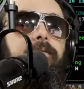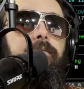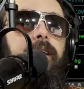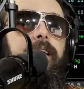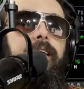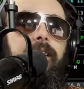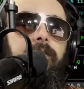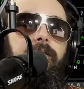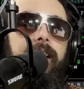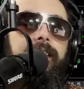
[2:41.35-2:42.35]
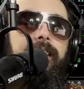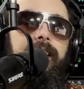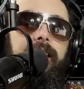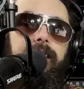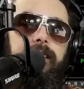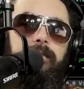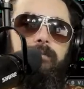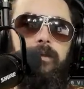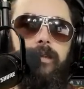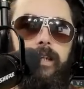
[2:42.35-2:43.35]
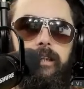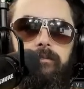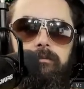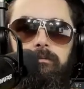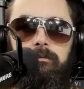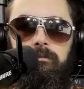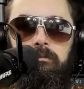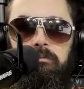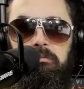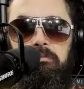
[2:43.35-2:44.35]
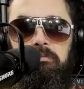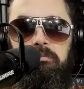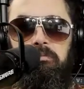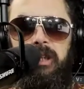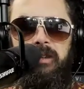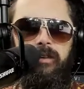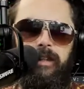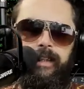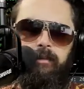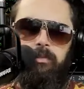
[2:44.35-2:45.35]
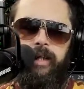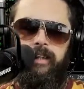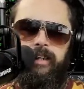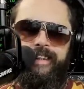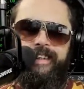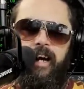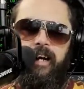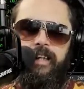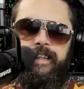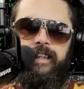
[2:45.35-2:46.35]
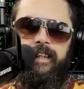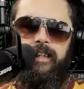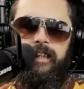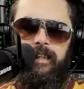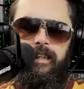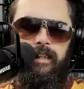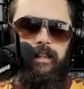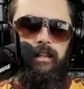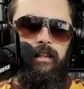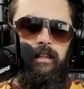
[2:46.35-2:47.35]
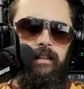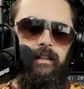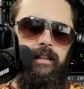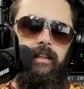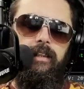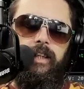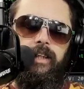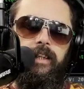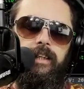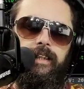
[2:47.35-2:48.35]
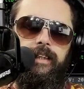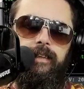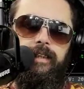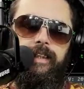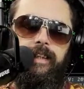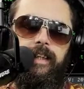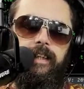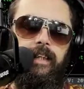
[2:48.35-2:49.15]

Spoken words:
Mine got wet today this morning. Of course I'll bring her socks. Watch, let's do this together.